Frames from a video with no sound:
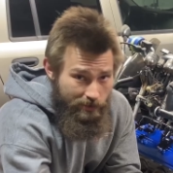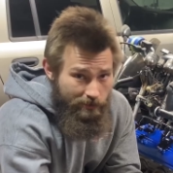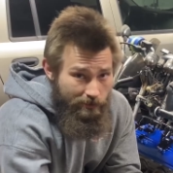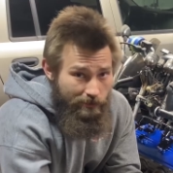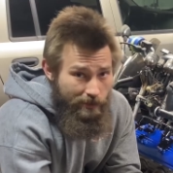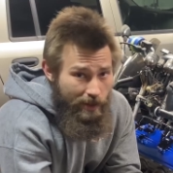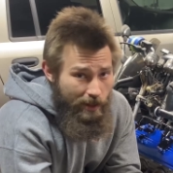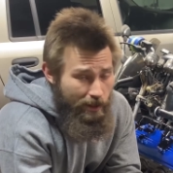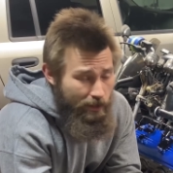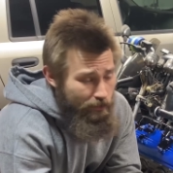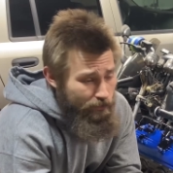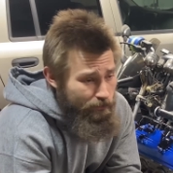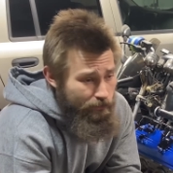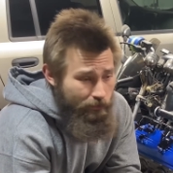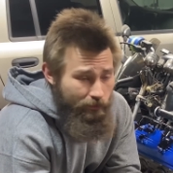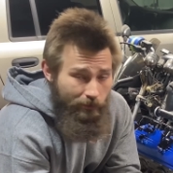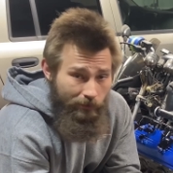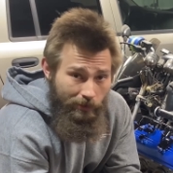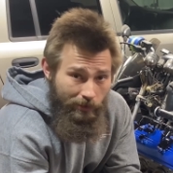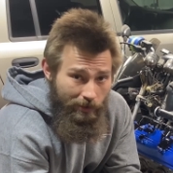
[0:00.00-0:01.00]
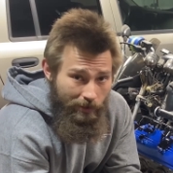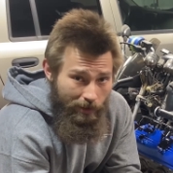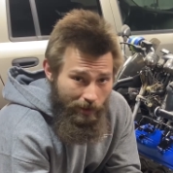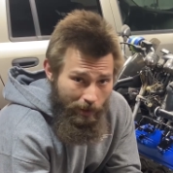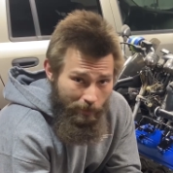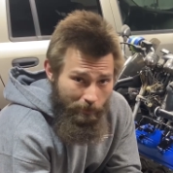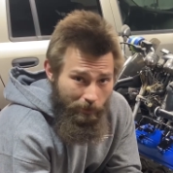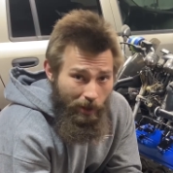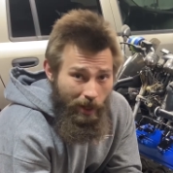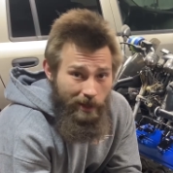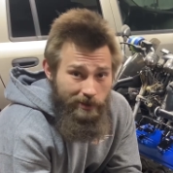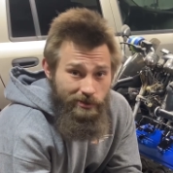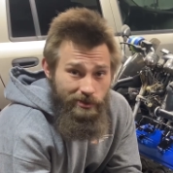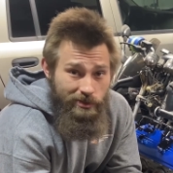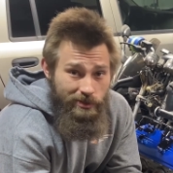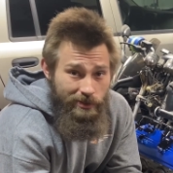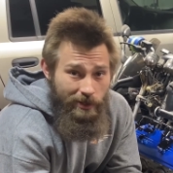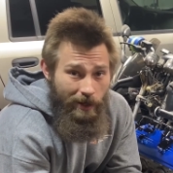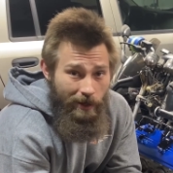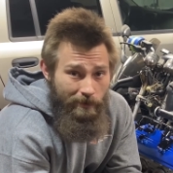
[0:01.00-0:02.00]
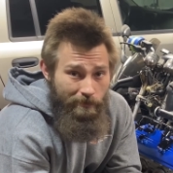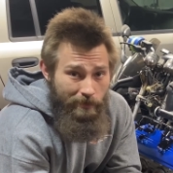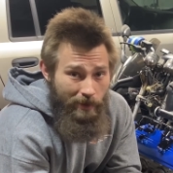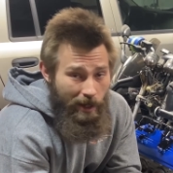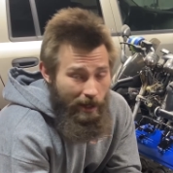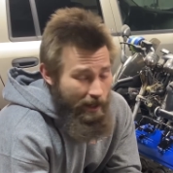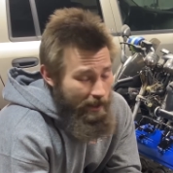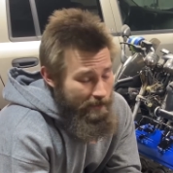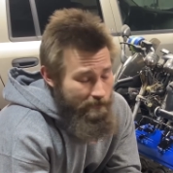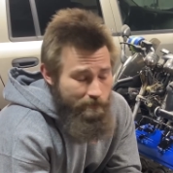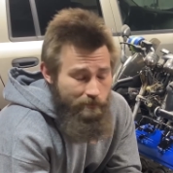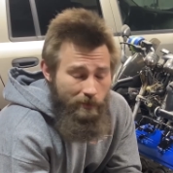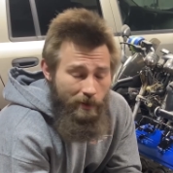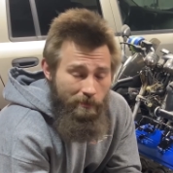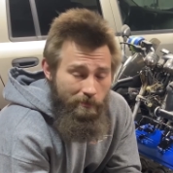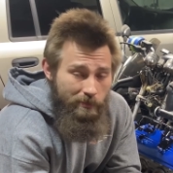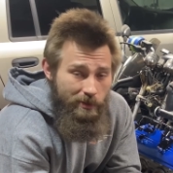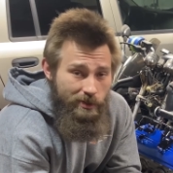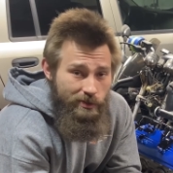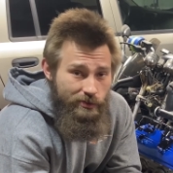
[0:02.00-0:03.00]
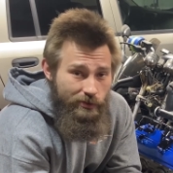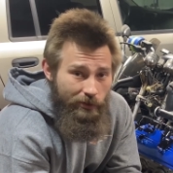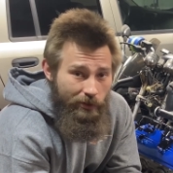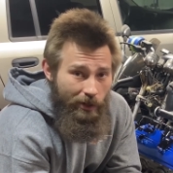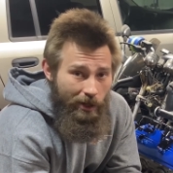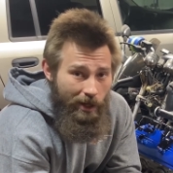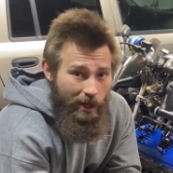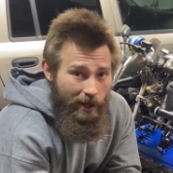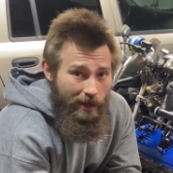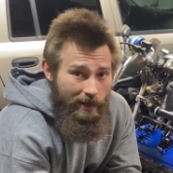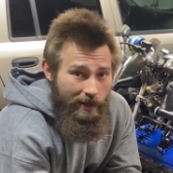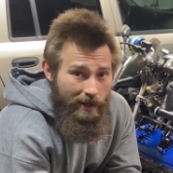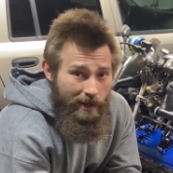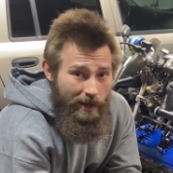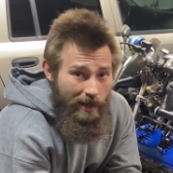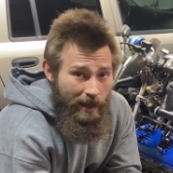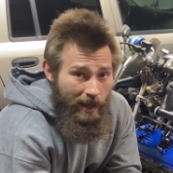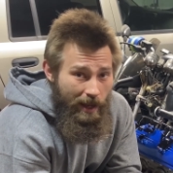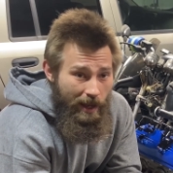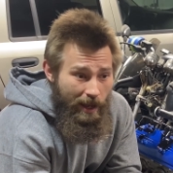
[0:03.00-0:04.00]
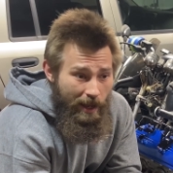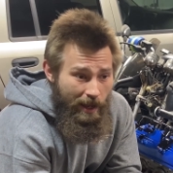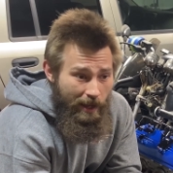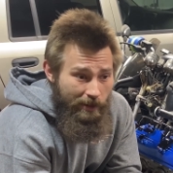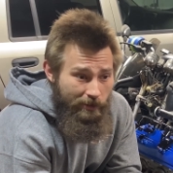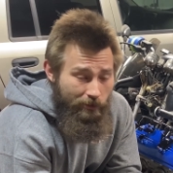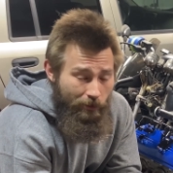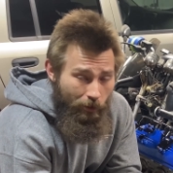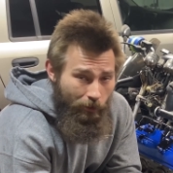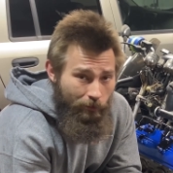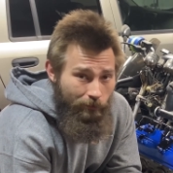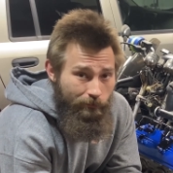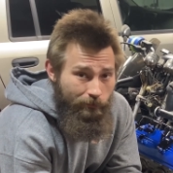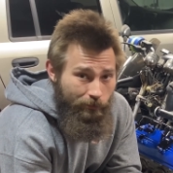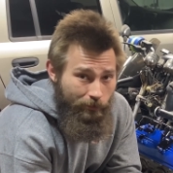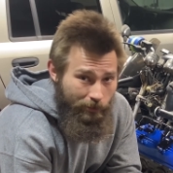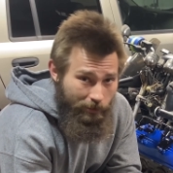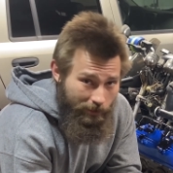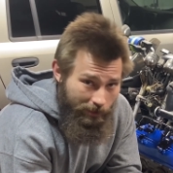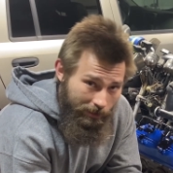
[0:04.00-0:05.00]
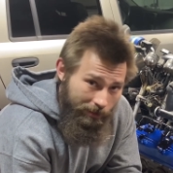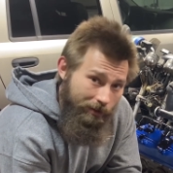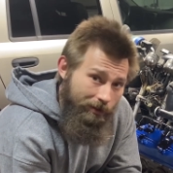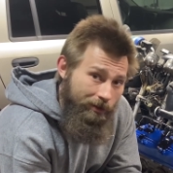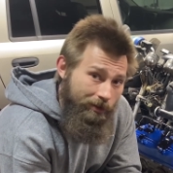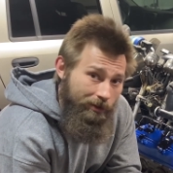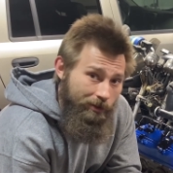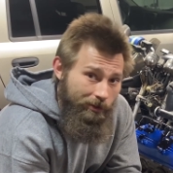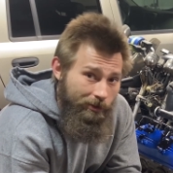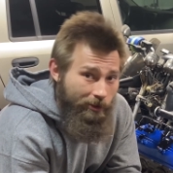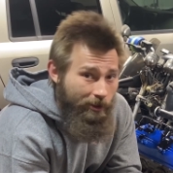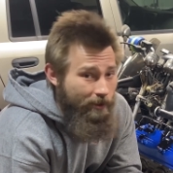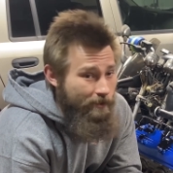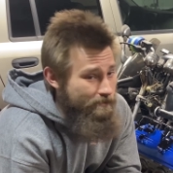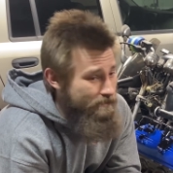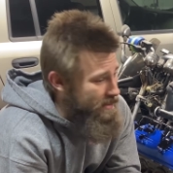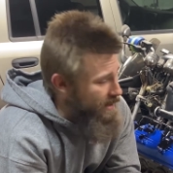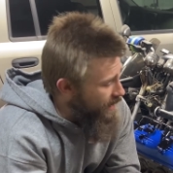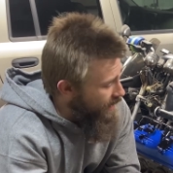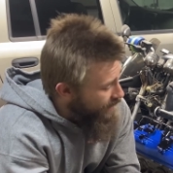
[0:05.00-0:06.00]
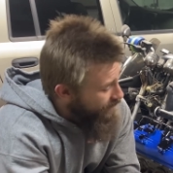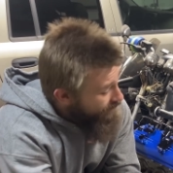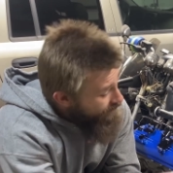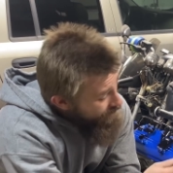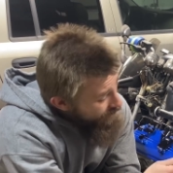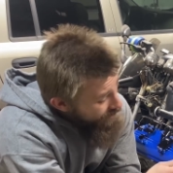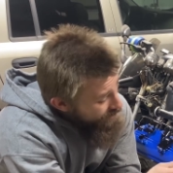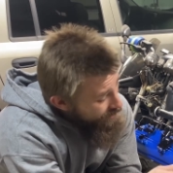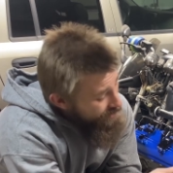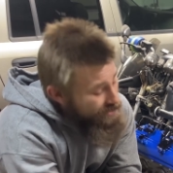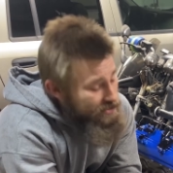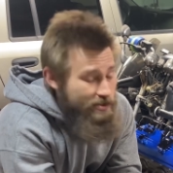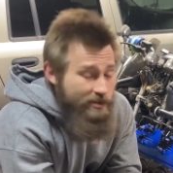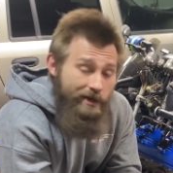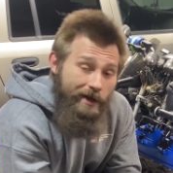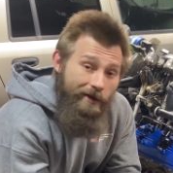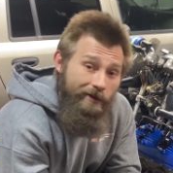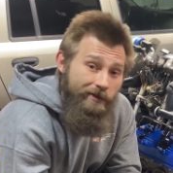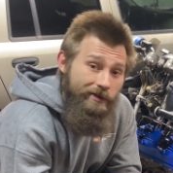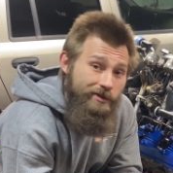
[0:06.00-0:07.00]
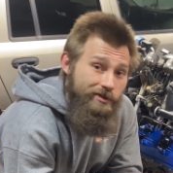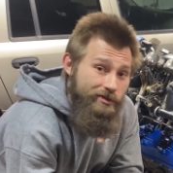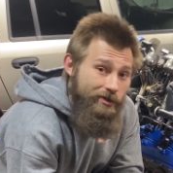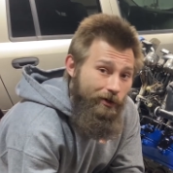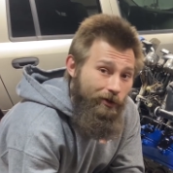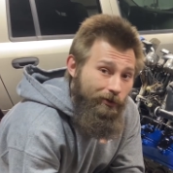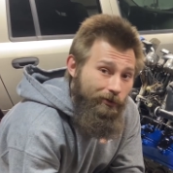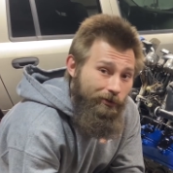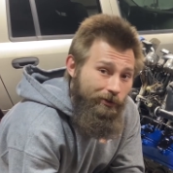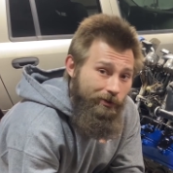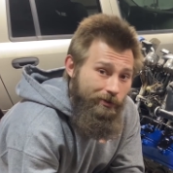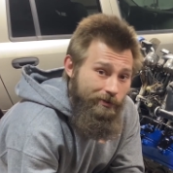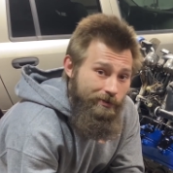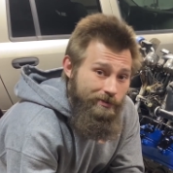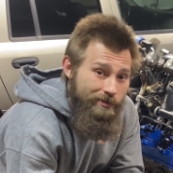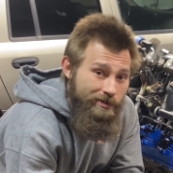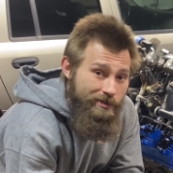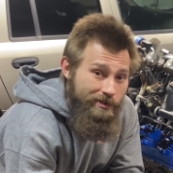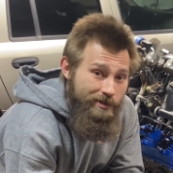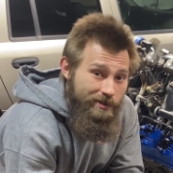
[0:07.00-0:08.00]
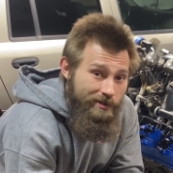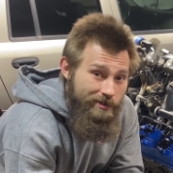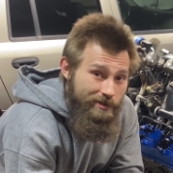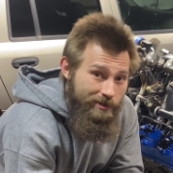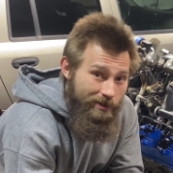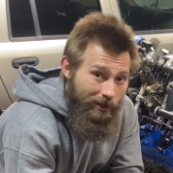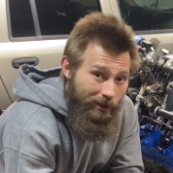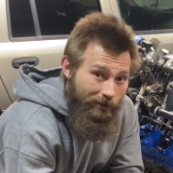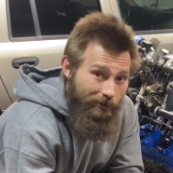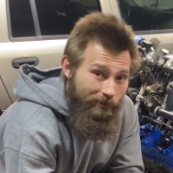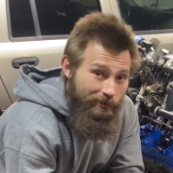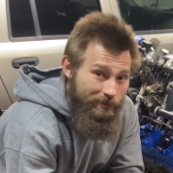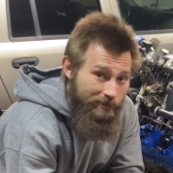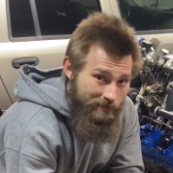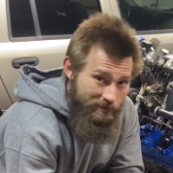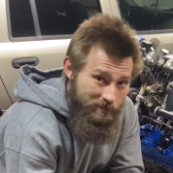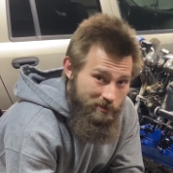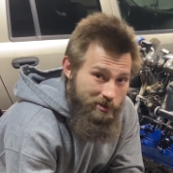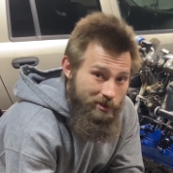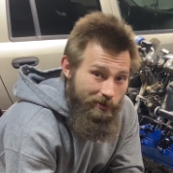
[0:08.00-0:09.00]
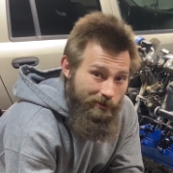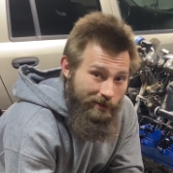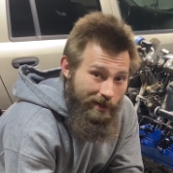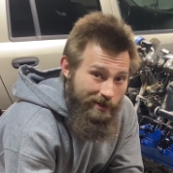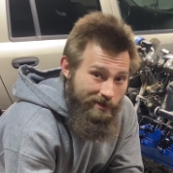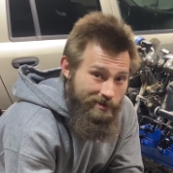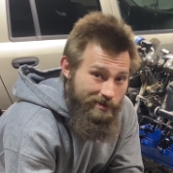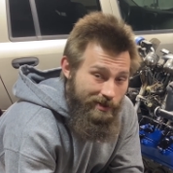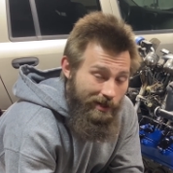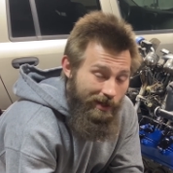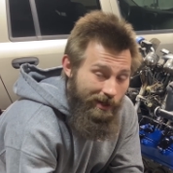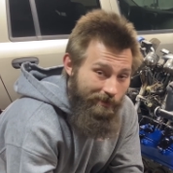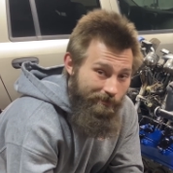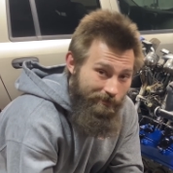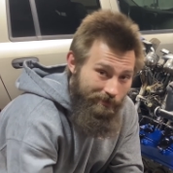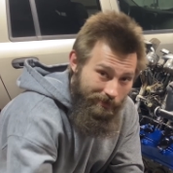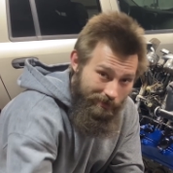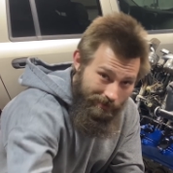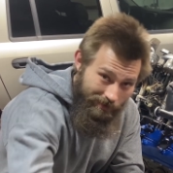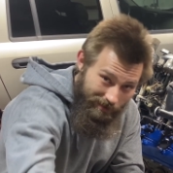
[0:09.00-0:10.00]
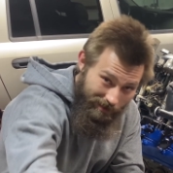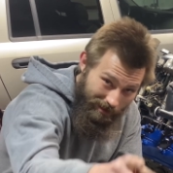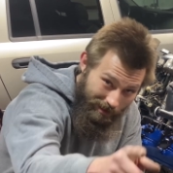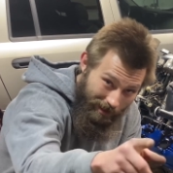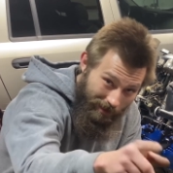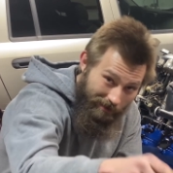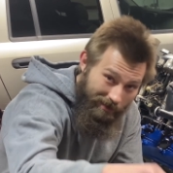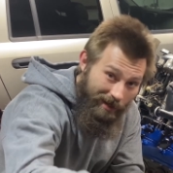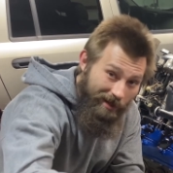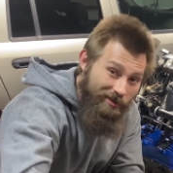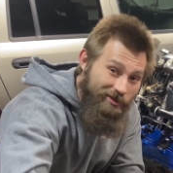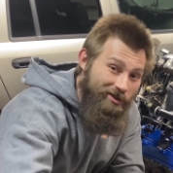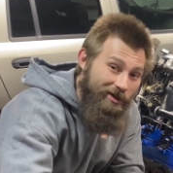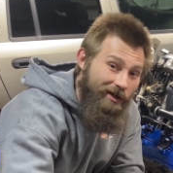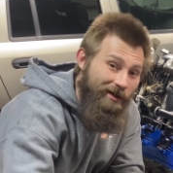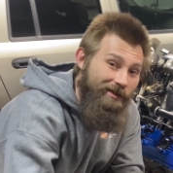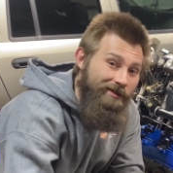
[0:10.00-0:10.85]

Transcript: around. I'm glad you stopped by. It means a lot, and hopefully you come back to see how this all goes. So till next time, I'll catch you.